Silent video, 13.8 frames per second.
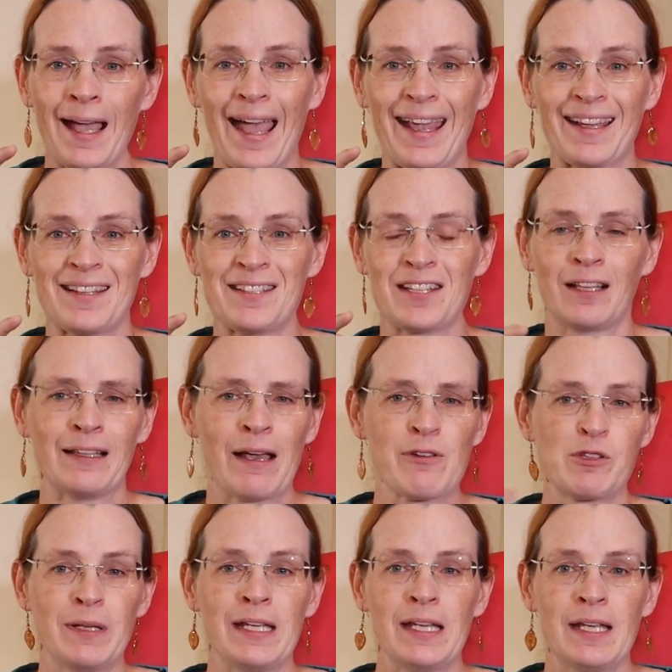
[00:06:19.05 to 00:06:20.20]
and
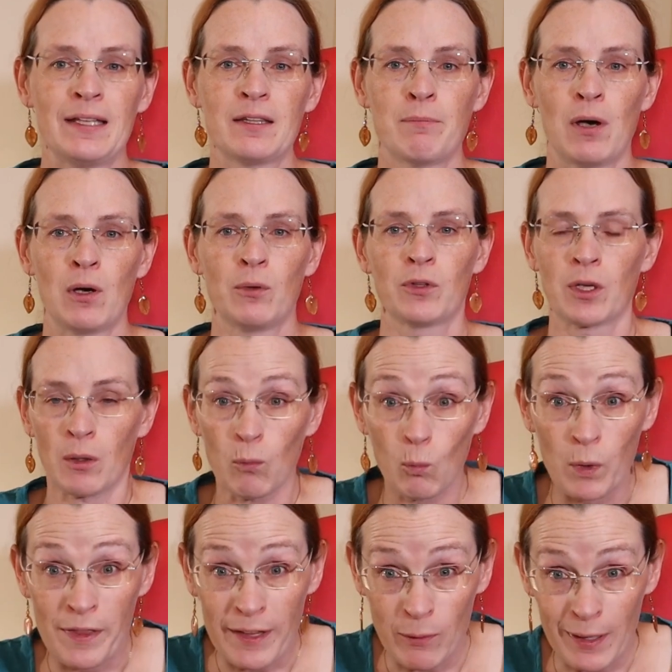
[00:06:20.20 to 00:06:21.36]
allows me to heat the boat
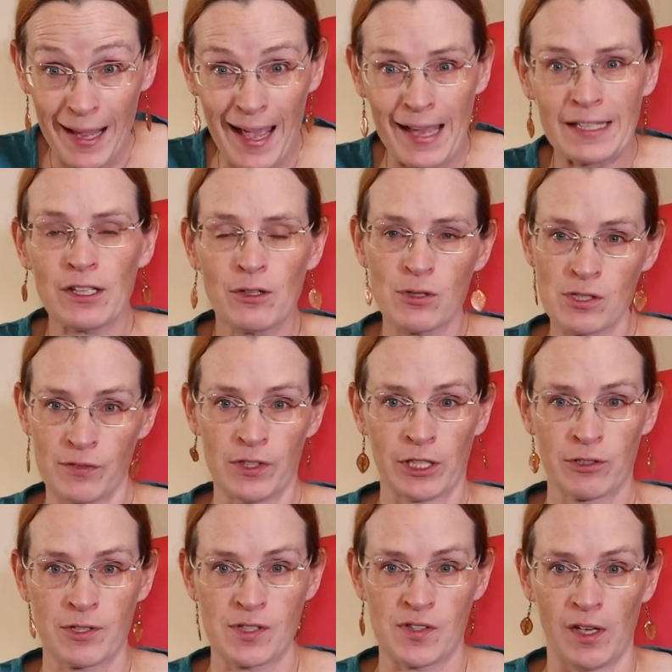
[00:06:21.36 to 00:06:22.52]
without any use of
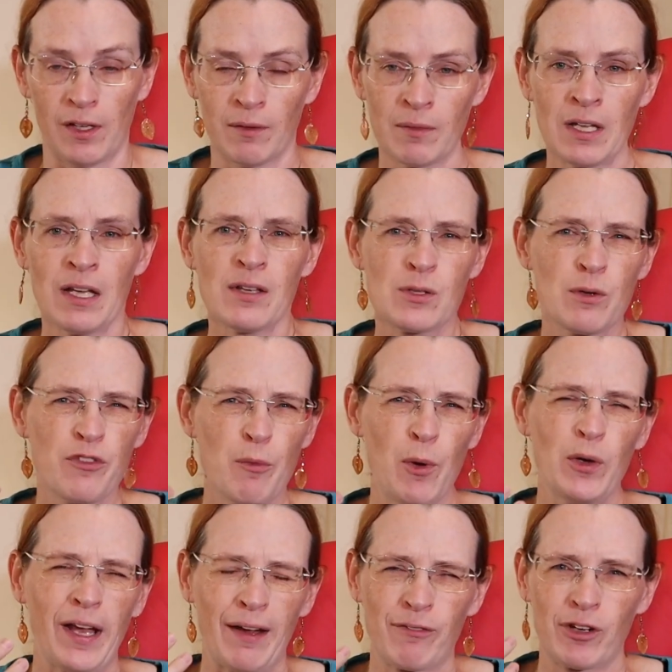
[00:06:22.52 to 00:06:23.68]
electricity. So if the
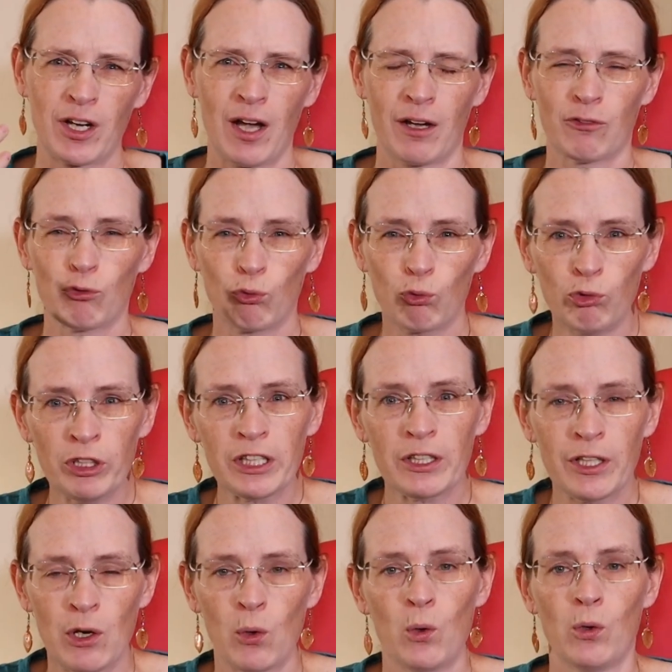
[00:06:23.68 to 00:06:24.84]
boat ever got
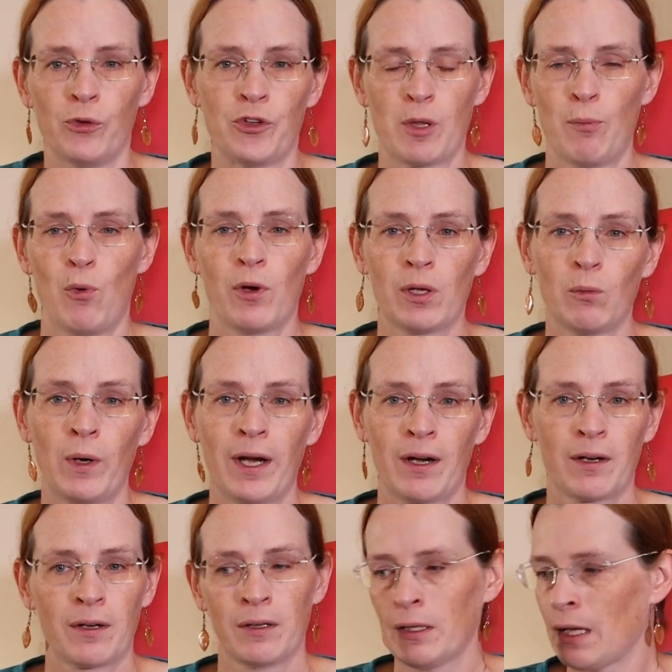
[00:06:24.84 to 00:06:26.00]
really cold to the point
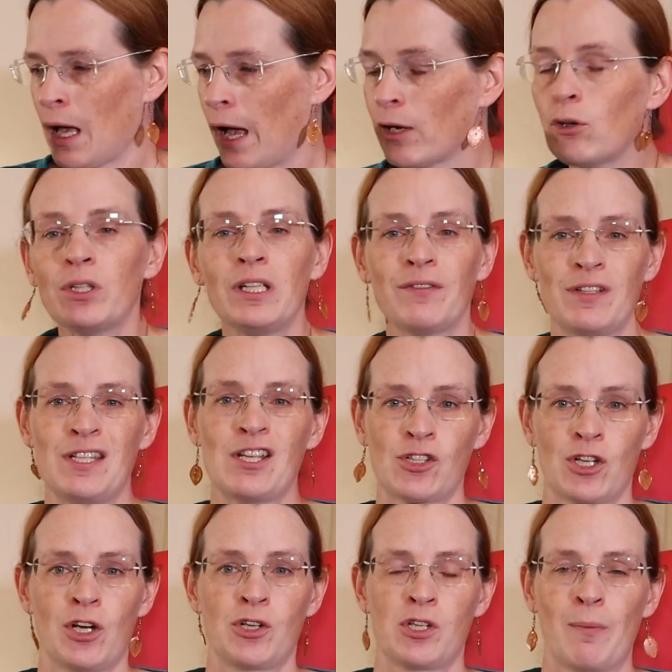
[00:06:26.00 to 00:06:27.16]
where I couldn't even
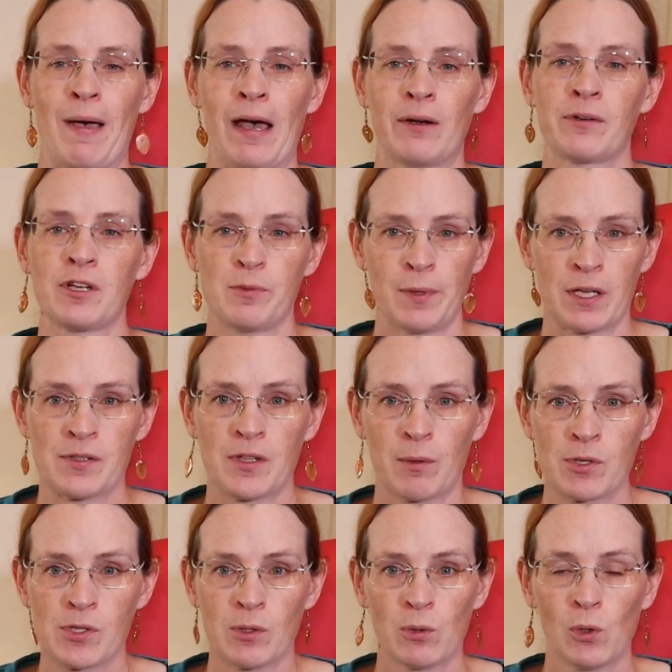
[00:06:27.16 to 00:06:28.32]
discharge the batteries because they
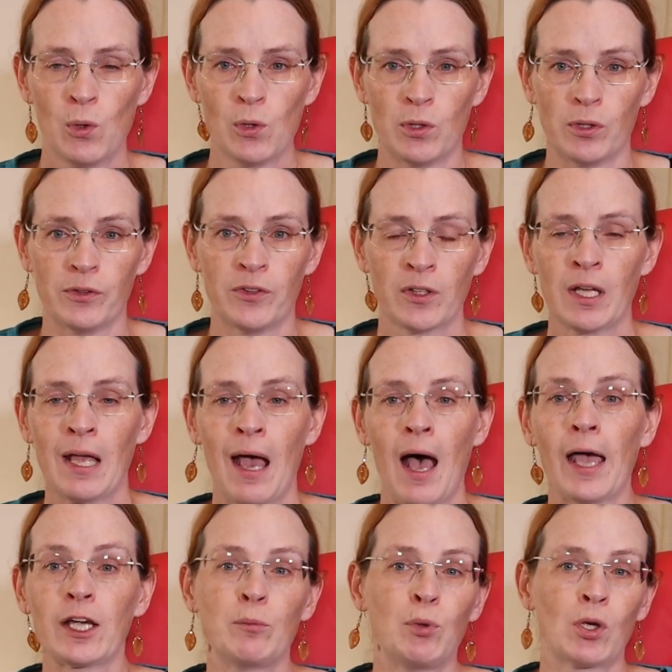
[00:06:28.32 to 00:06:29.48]
were so cold,
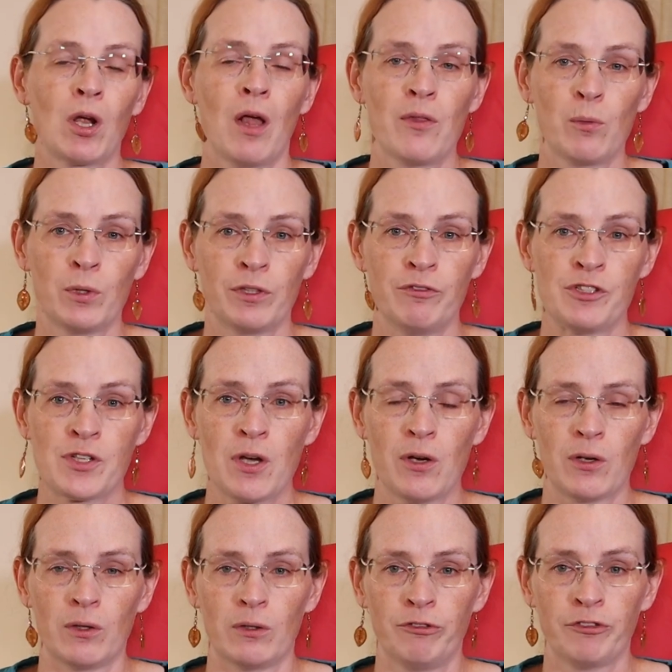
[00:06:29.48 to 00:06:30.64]
I could put on the wood
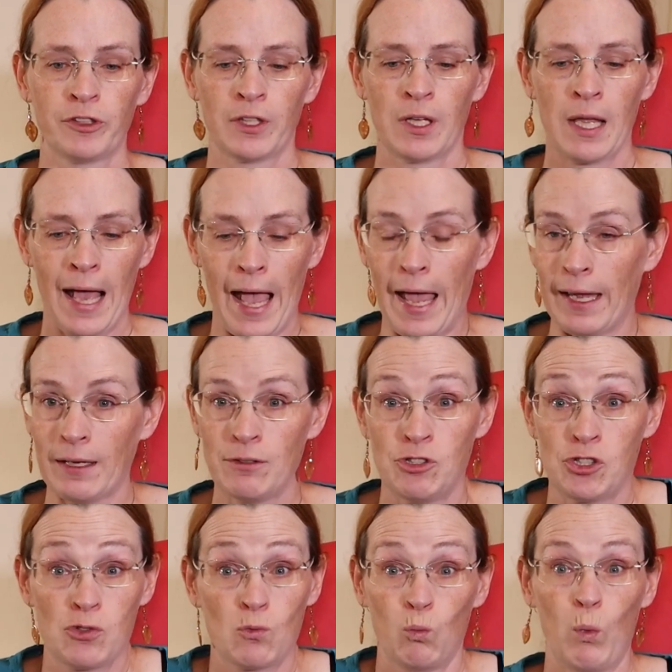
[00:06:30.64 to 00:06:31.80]
stove and
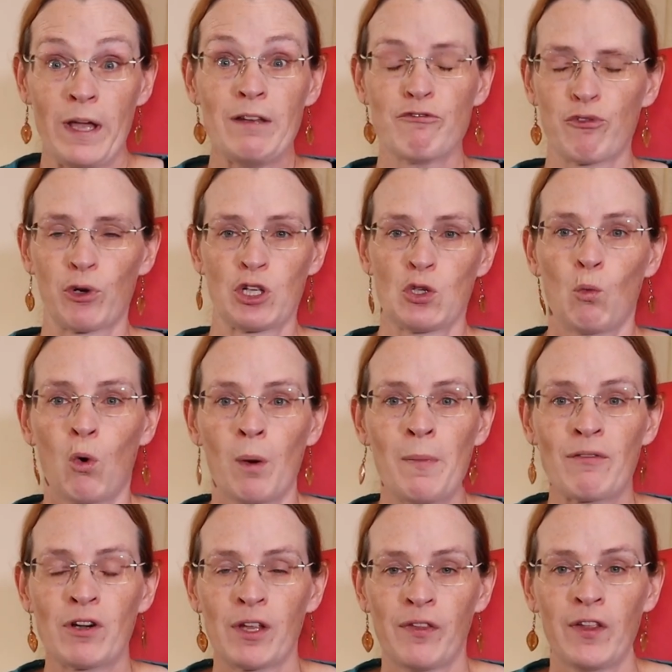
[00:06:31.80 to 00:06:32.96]
just wait for it to warm
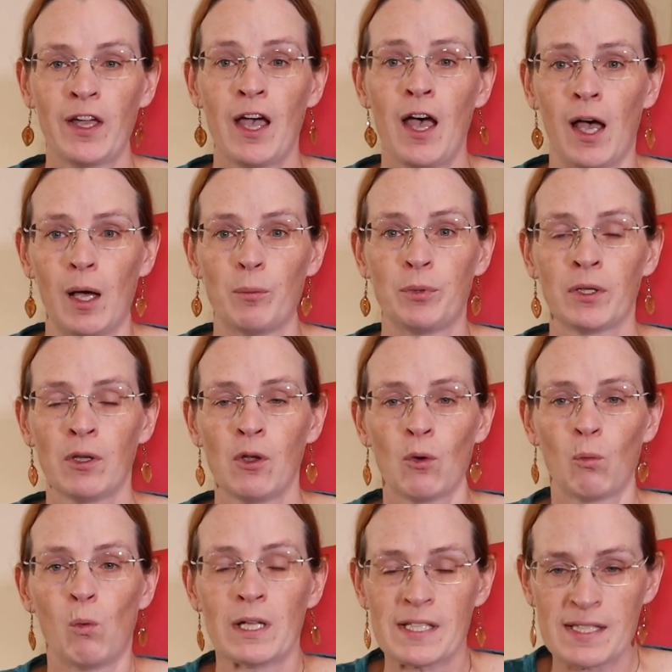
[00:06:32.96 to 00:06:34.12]
everything up.
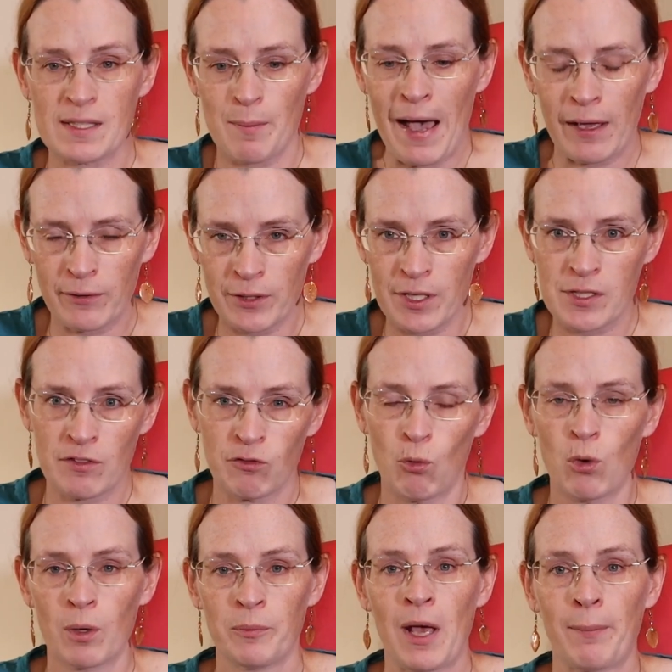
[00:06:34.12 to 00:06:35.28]
Once the batteries have
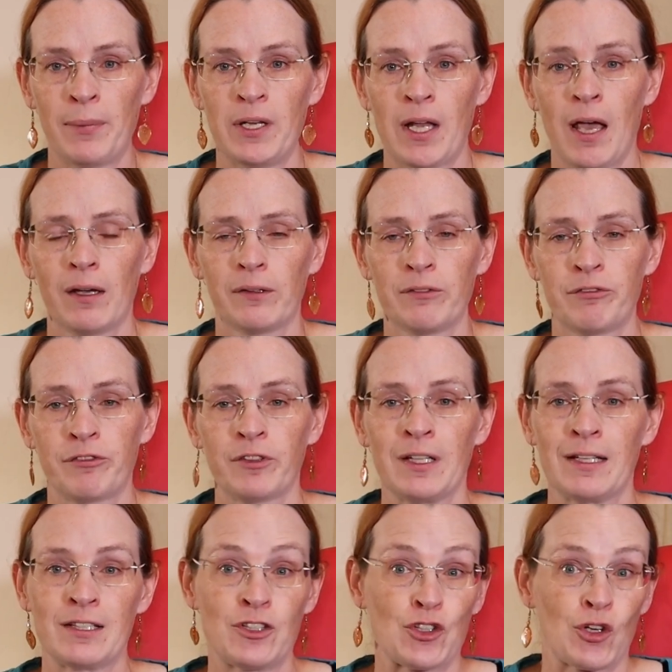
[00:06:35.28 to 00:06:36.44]
warmed up enough
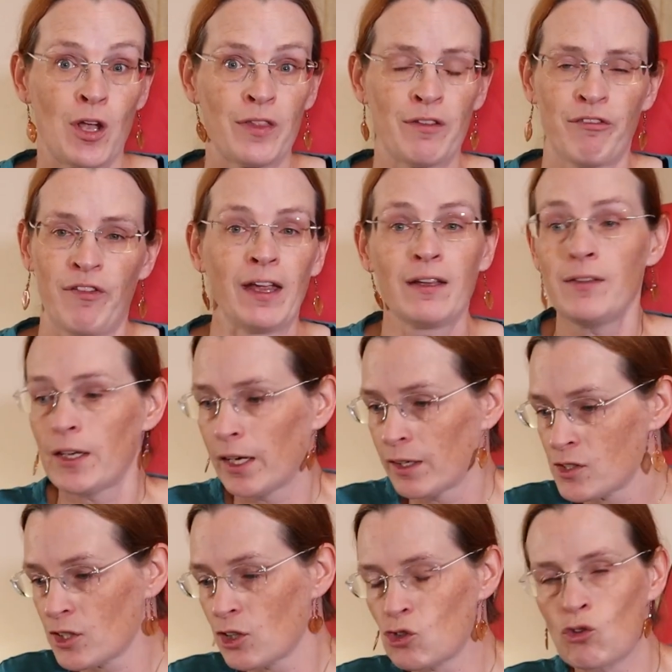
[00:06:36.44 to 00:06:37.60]
to turn on the fan, then I can
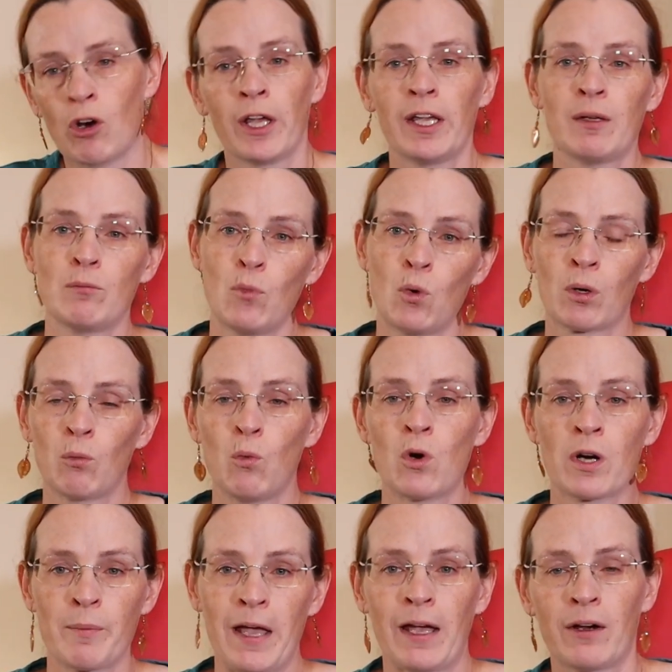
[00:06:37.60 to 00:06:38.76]
start drawing in more
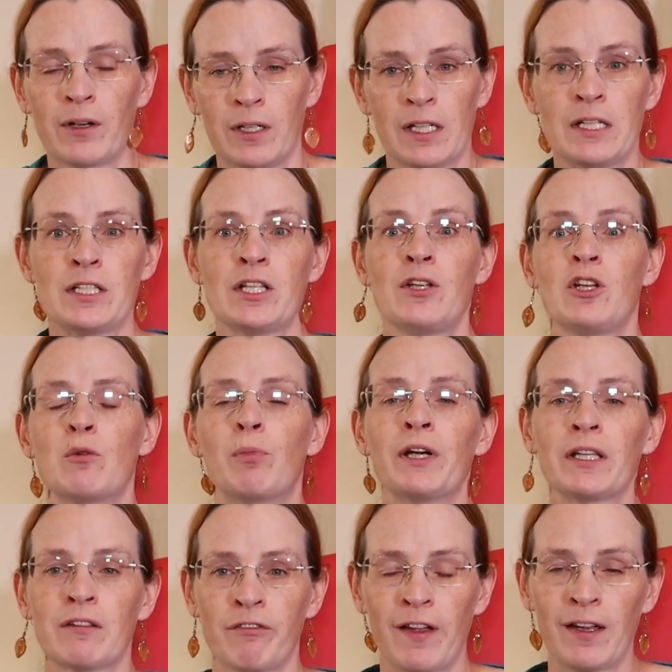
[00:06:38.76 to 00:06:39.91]
warm air and continue to
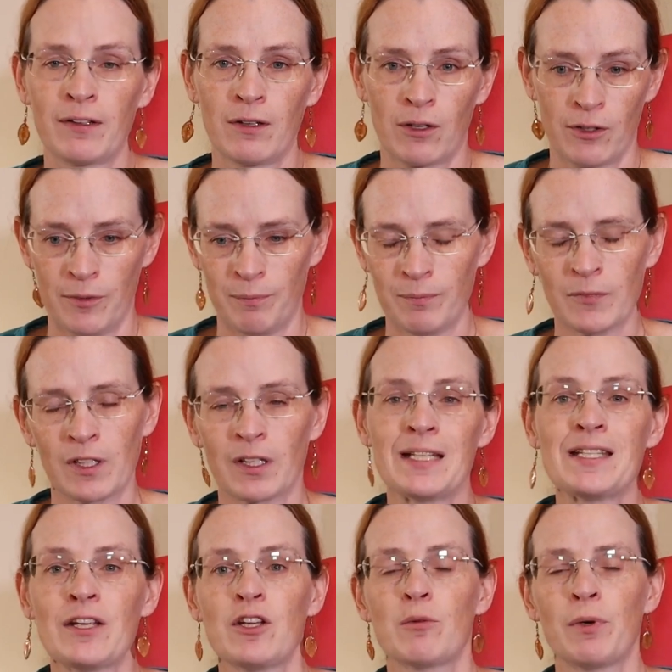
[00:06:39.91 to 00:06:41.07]
bring
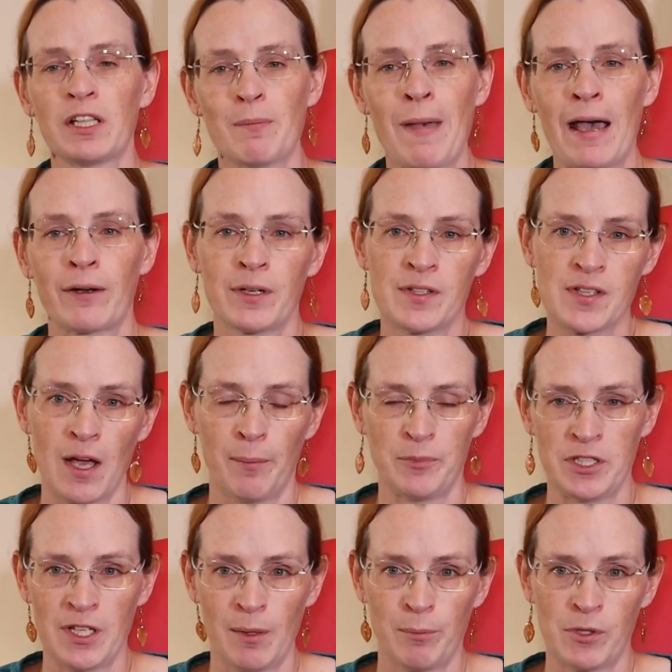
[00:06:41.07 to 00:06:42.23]
the batteries up
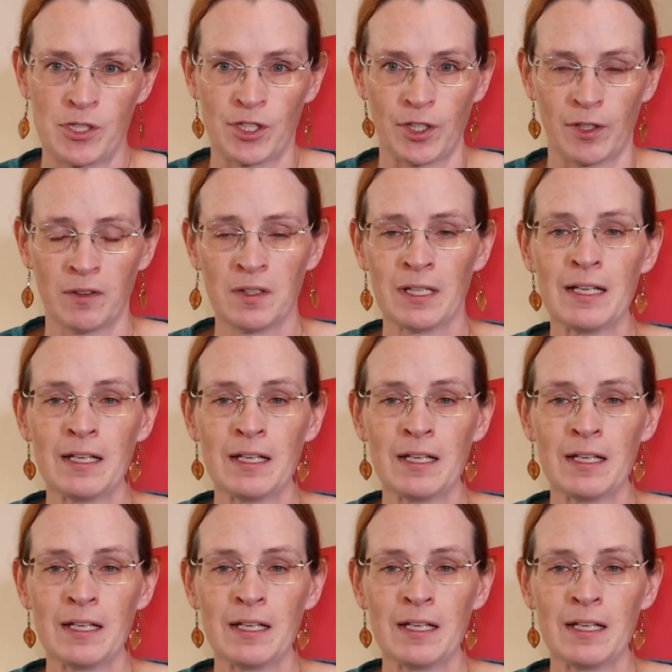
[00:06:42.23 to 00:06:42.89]
to temperature